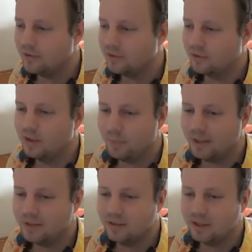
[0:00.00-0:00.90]
there's
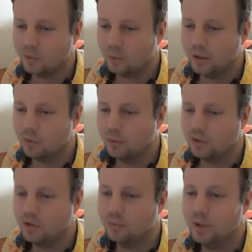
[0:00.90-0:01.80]
basically three
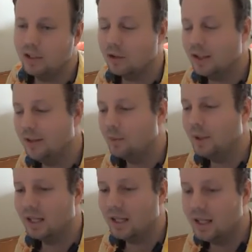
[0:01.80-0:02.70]
groups you can be. You can either
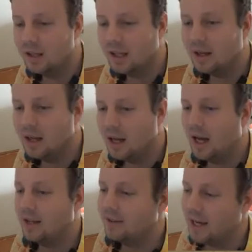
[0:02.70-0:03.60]
be a healer,
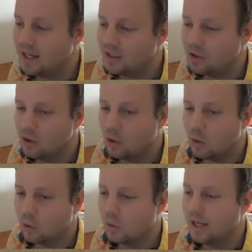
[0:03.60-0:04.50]
a tank,
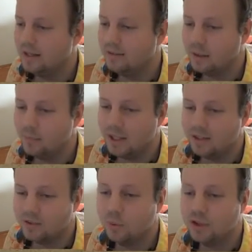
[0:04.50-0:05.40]
or a
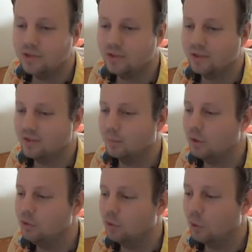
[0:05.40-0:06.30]
DPS, which is
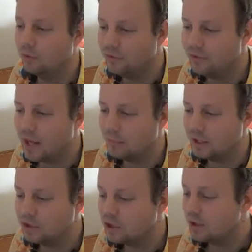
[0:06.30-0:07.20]
someone who causes
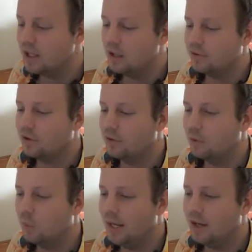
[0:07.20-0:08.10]
damage. So
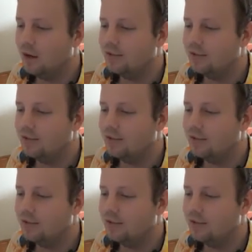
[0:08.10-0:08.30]
the way